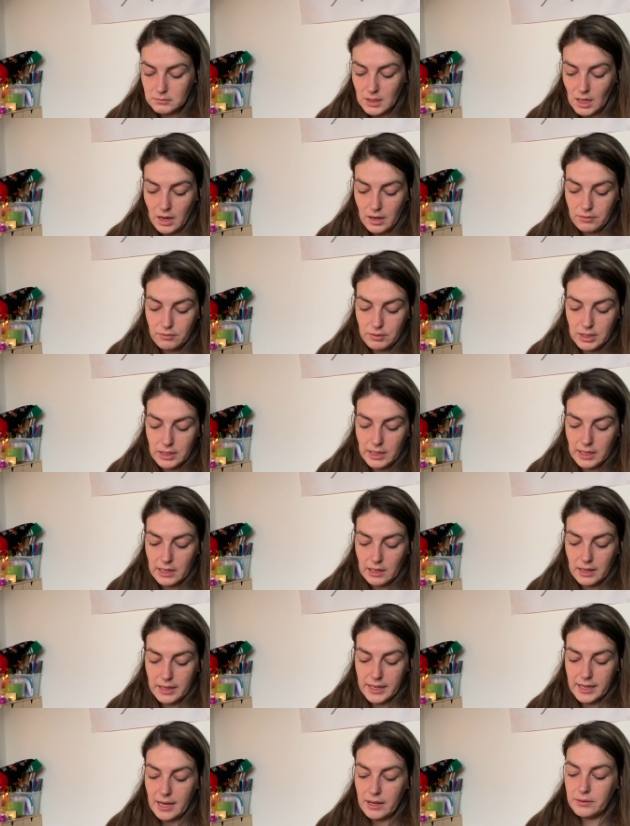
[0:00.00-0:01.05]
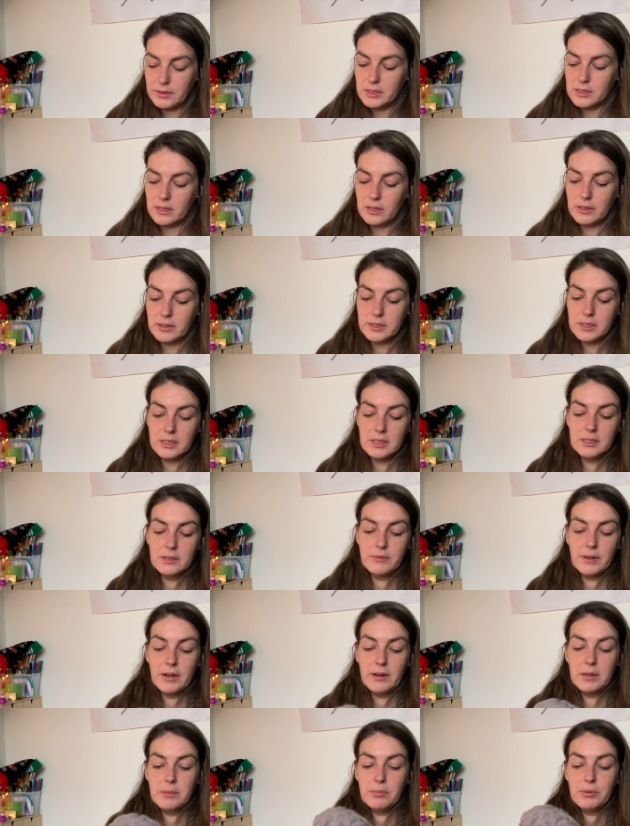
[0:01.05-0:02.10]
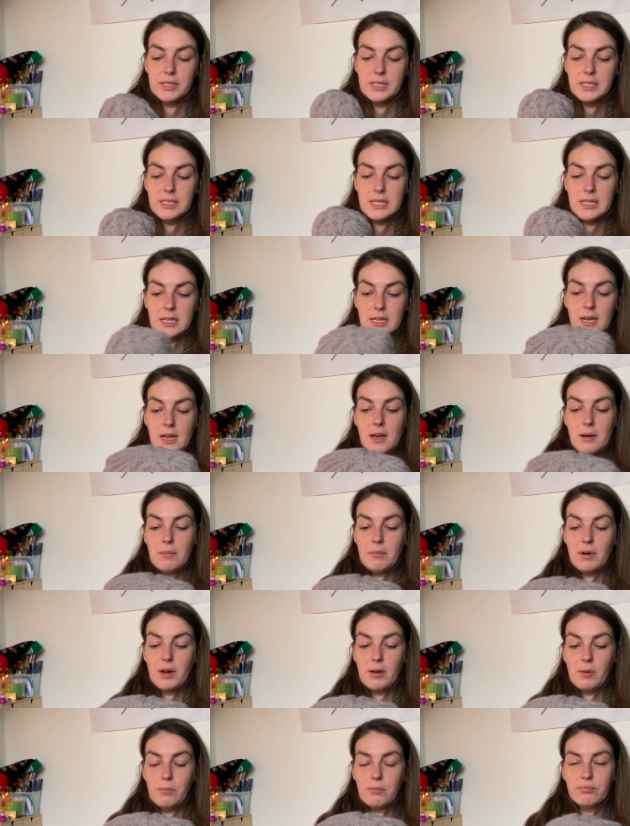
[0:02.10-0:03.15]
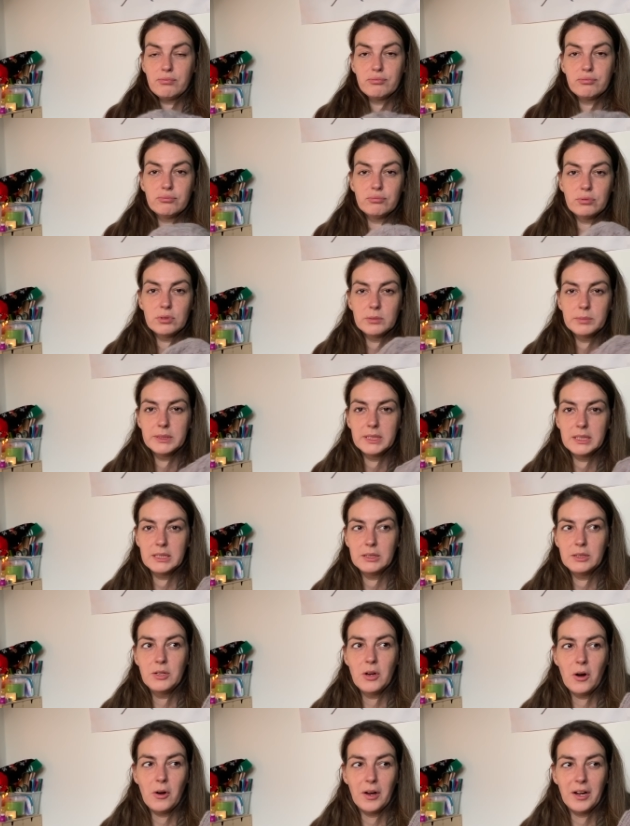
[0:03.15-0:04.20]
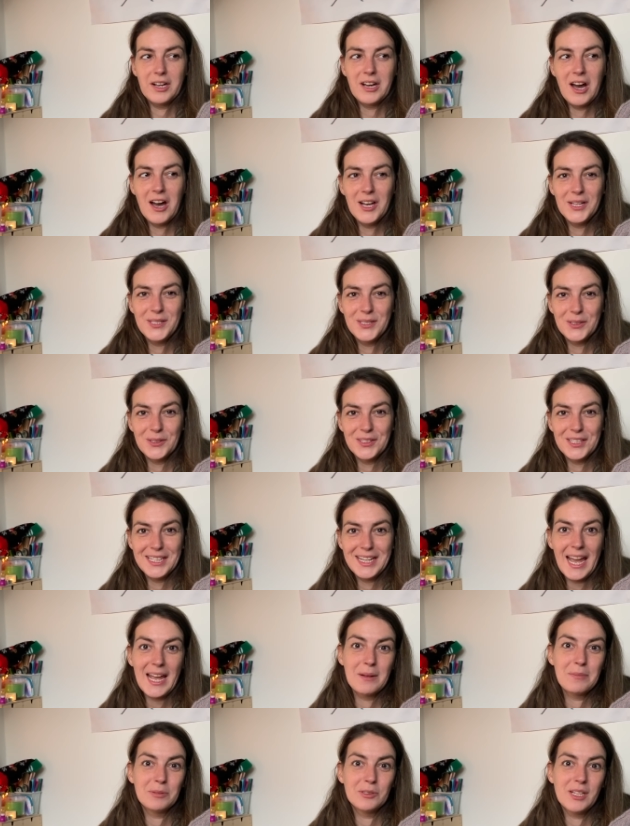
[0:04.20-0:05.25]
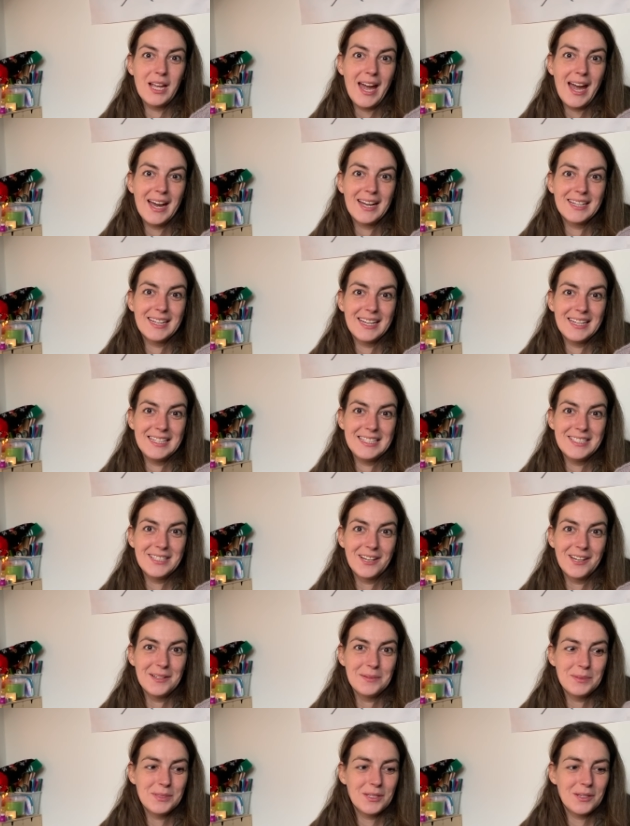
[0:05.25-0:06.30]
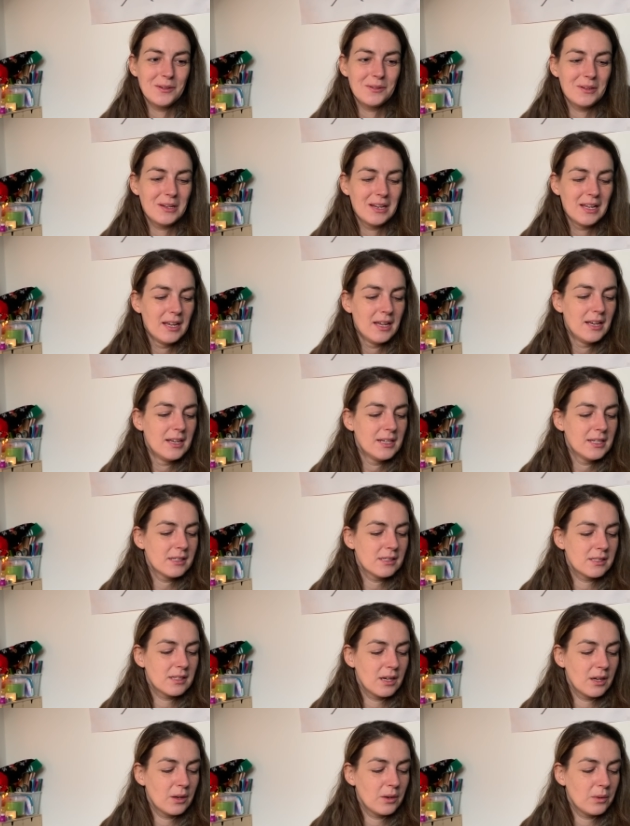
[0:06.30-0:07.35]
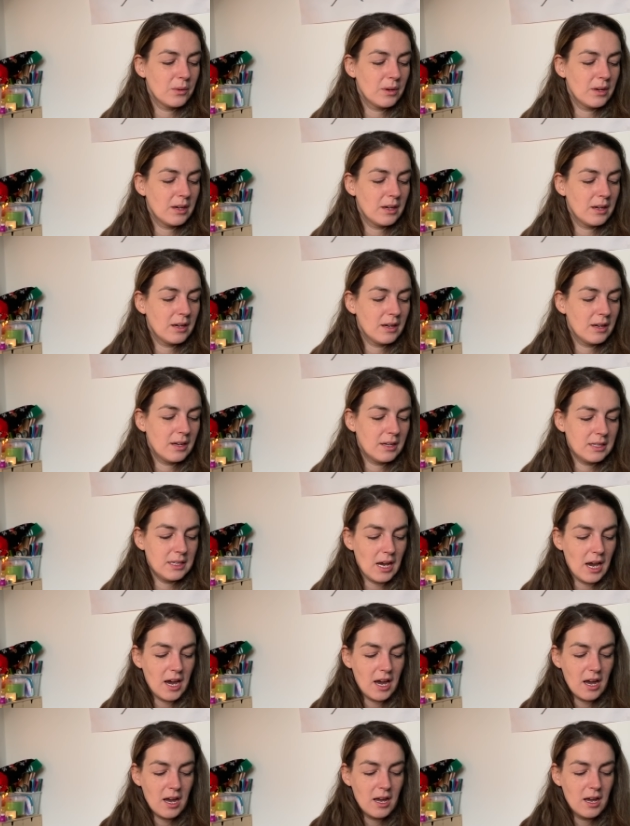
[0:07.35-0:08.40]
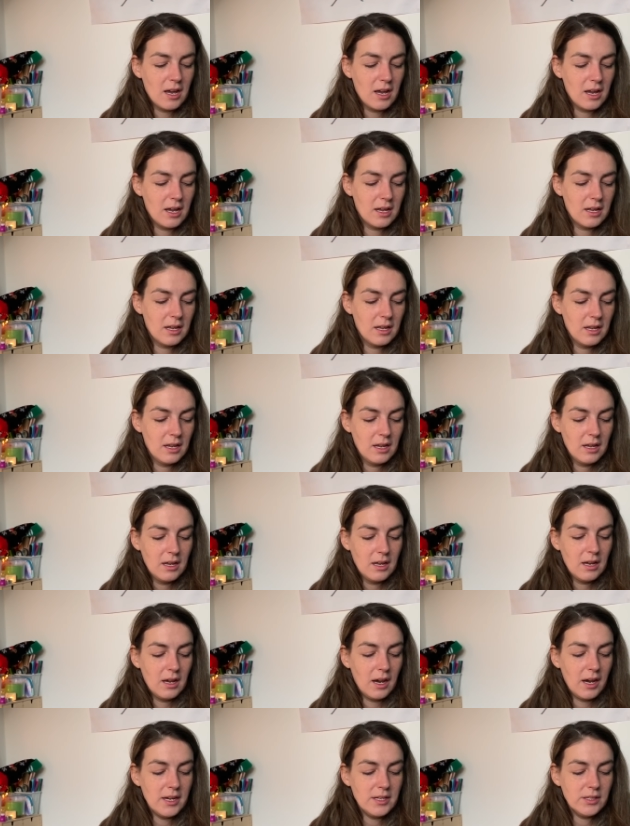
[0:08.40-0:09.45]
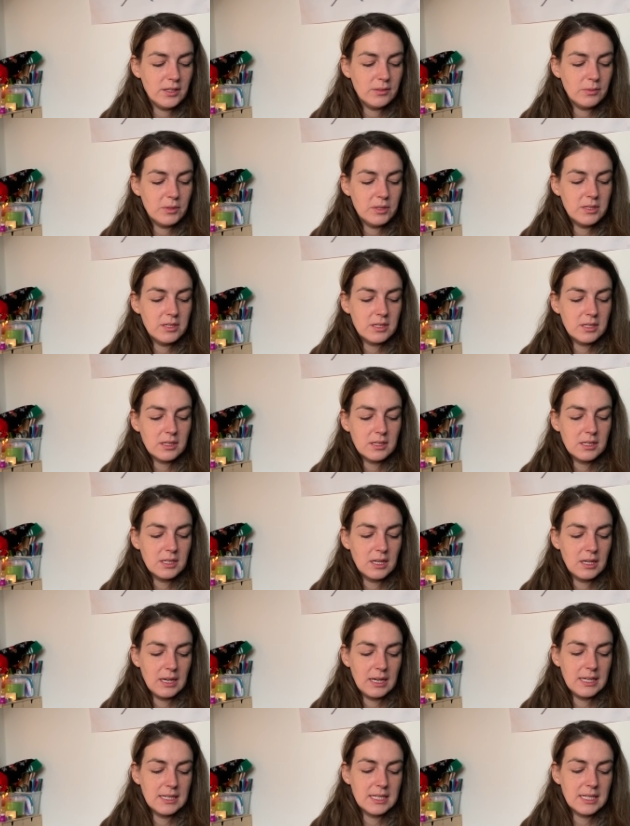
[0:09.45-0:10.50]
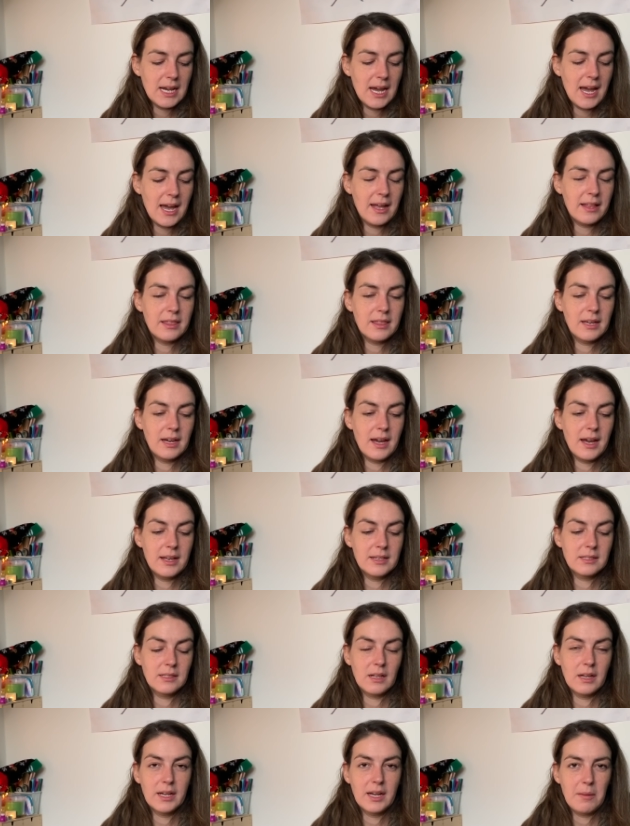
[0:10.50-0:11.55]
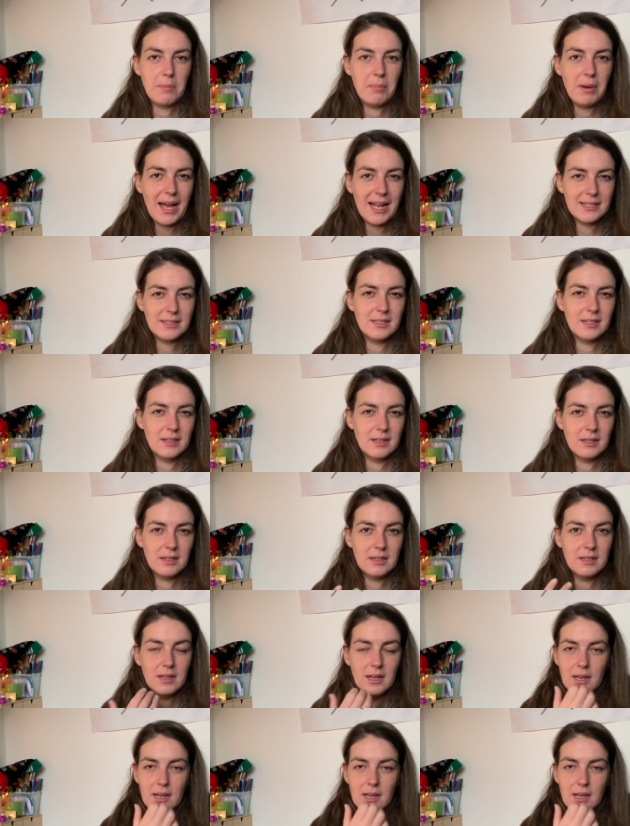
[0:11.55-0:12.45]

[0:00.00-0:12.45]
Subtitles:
I really like how this looks. It's very pretty, but I'll probably not cast on a cabled hat anytime soon. So yeah, I just want to knit a hat that has like a pattern.